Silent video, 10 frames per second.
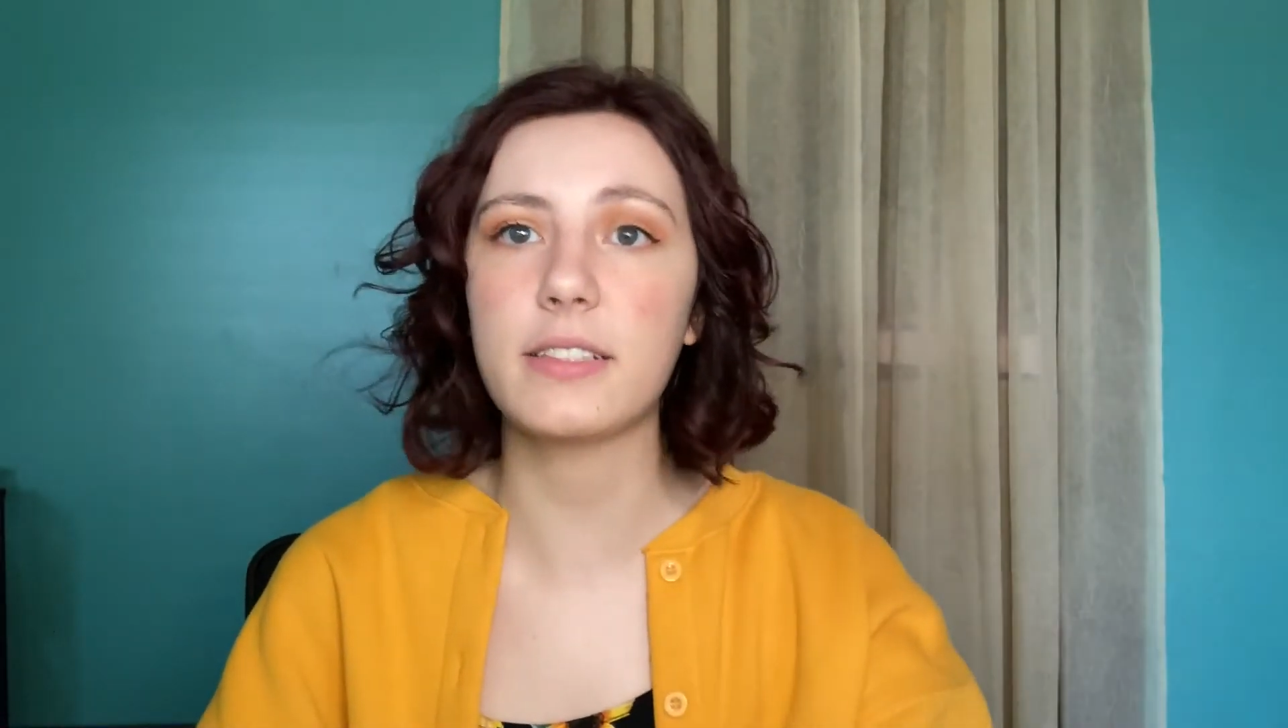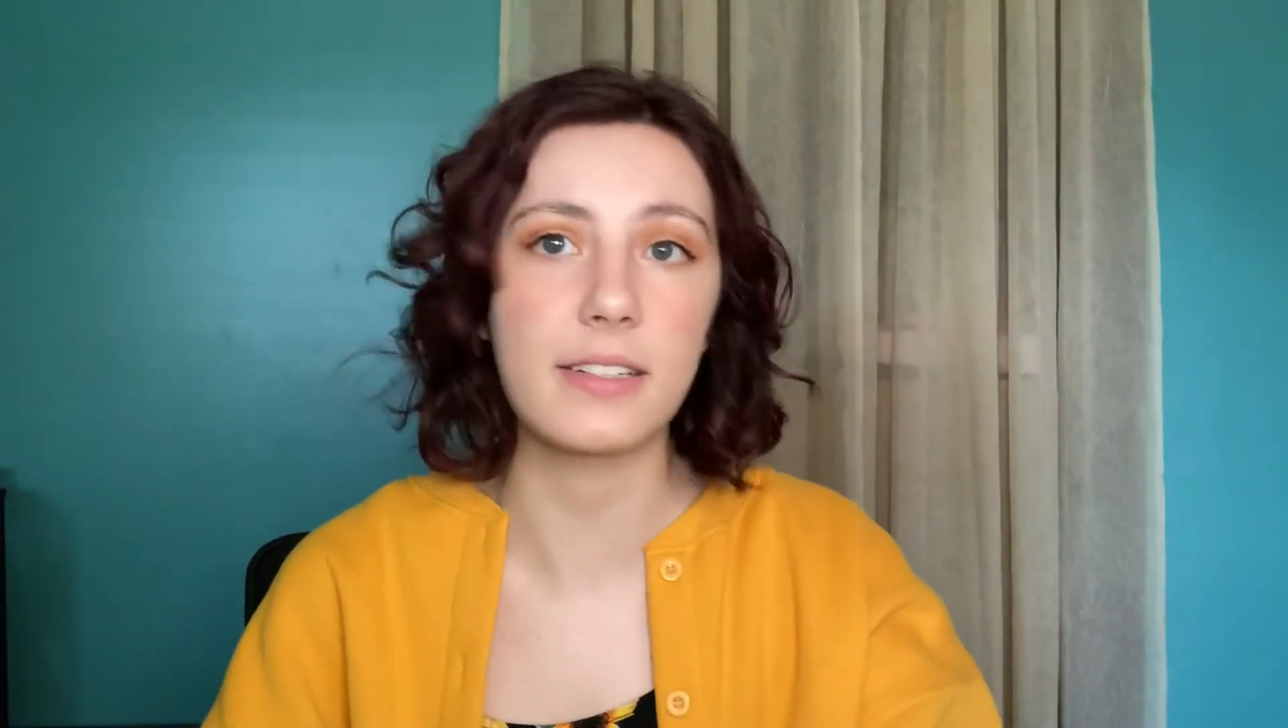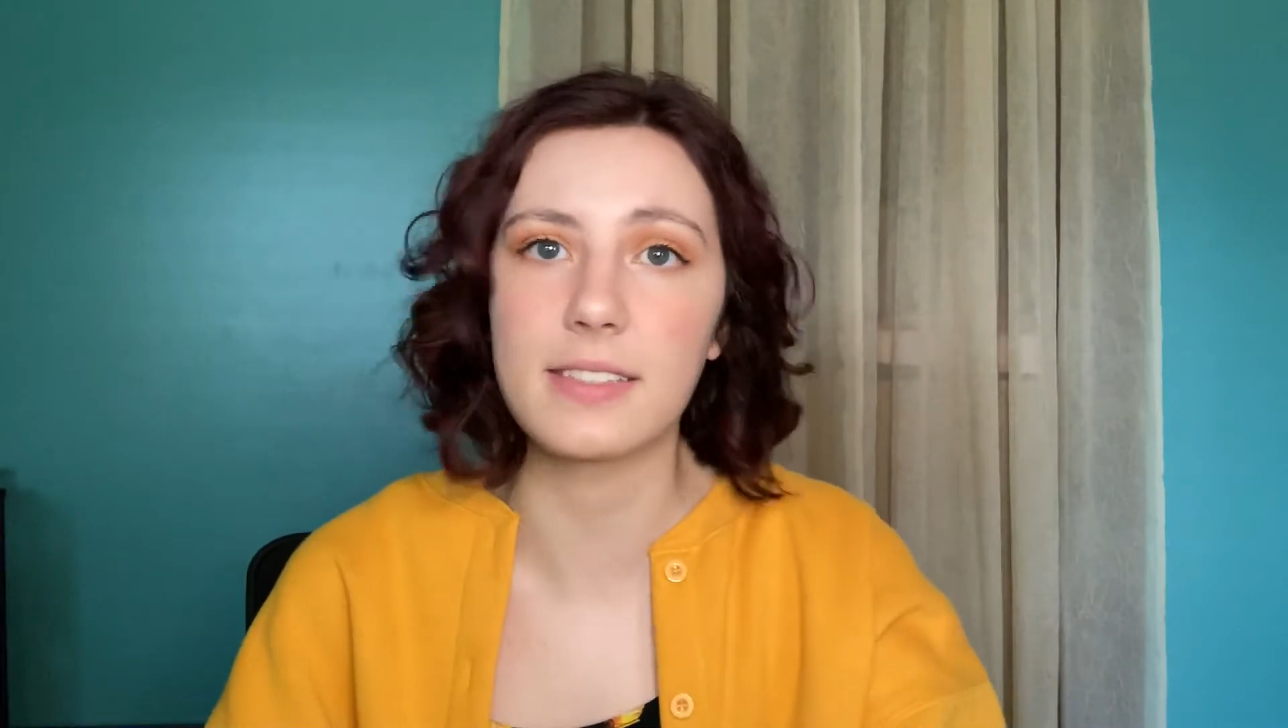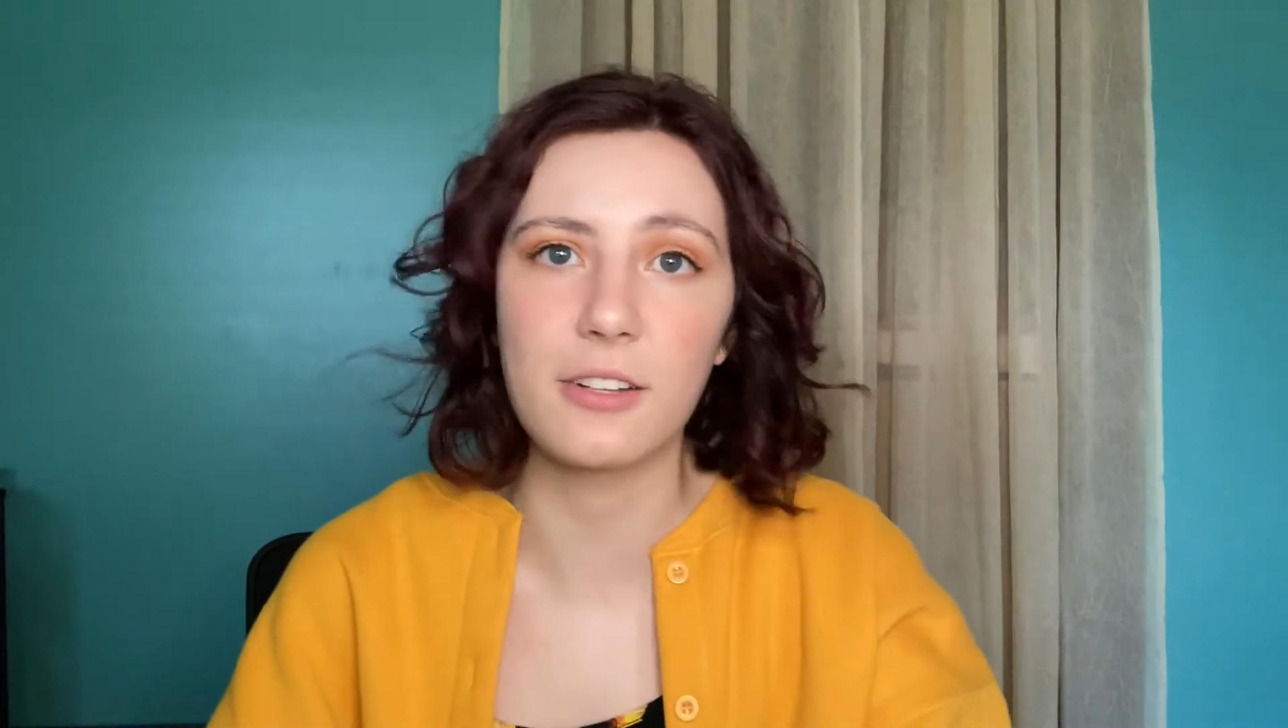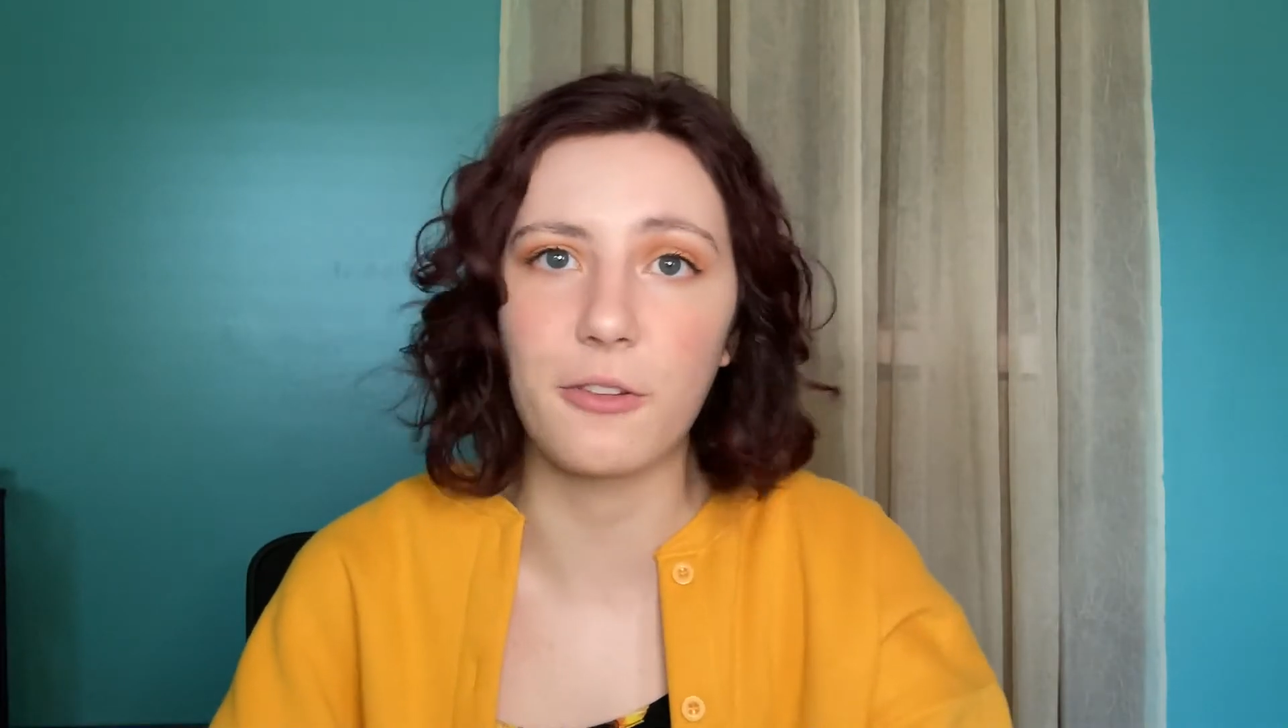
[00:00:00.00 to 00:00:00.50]

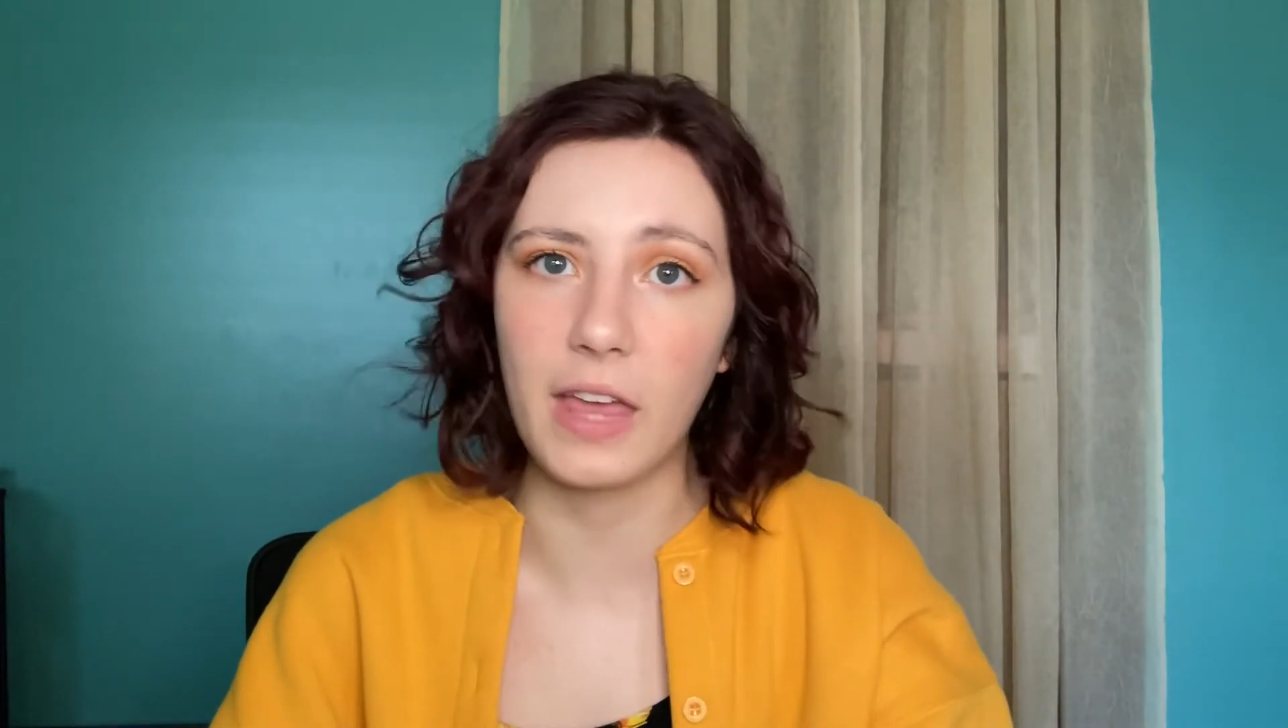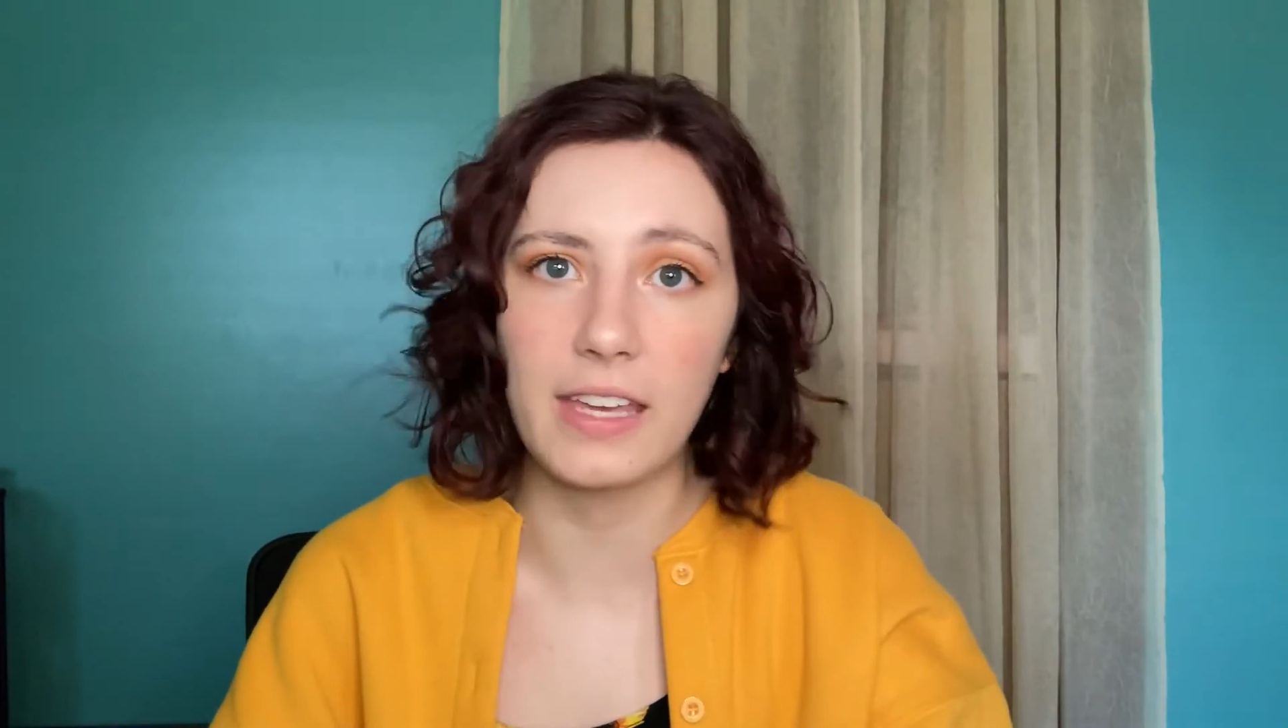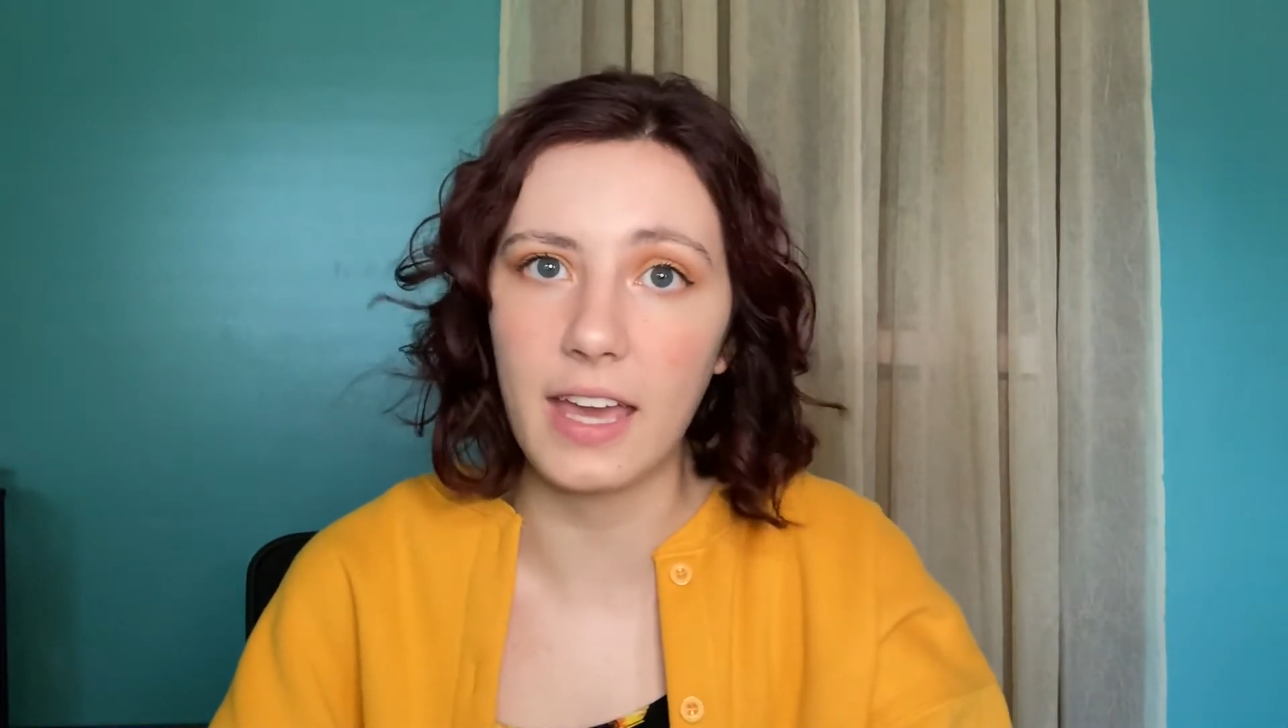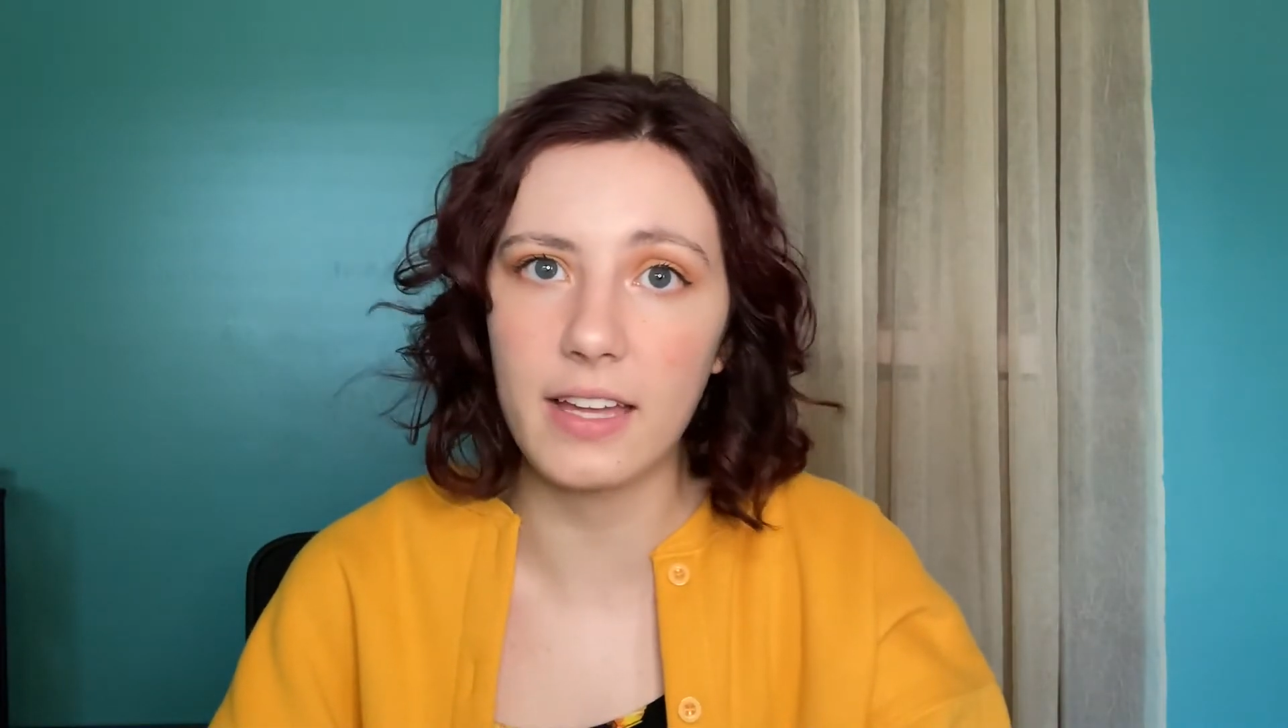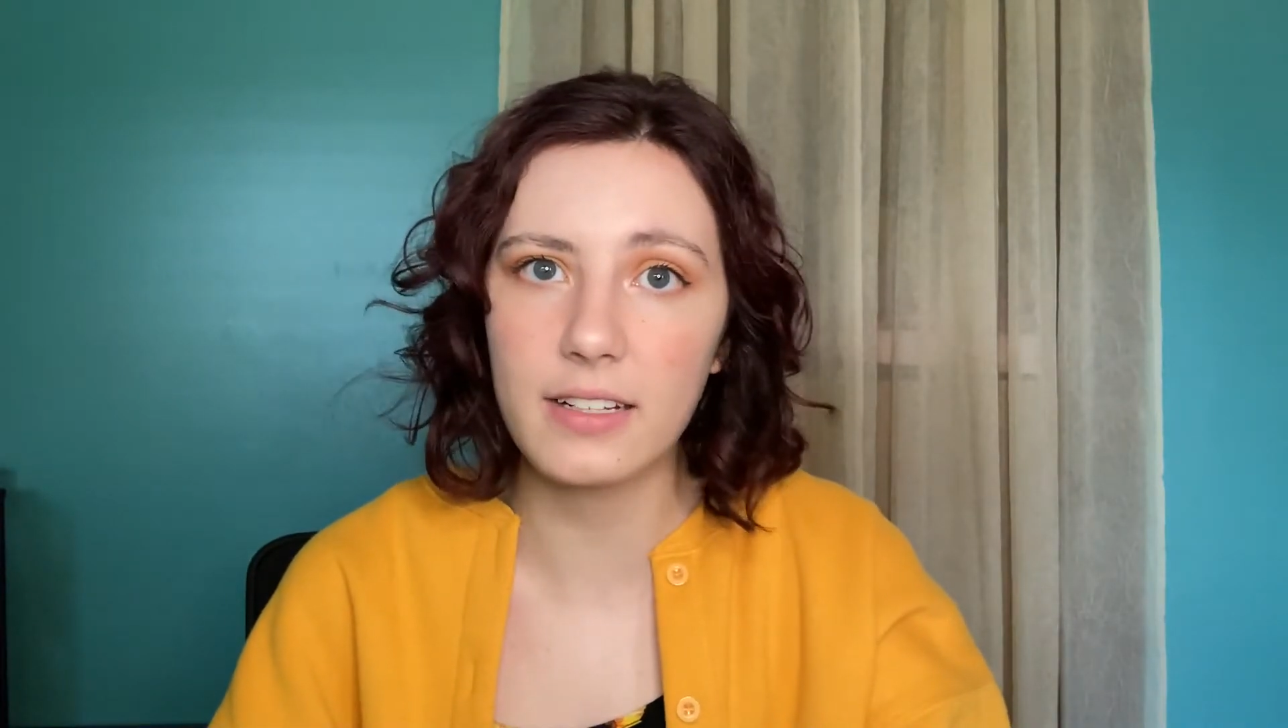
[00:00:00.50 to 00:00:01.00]
doesn't know
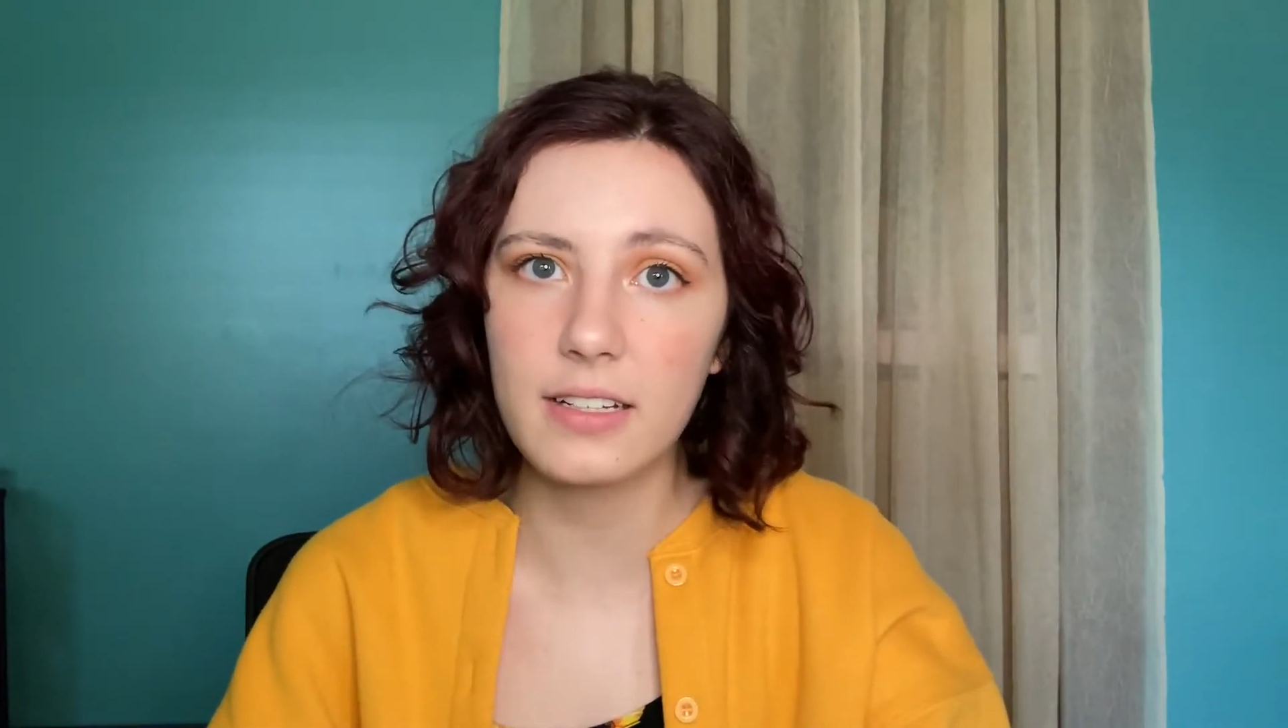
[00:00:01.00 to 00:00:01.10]
that yet.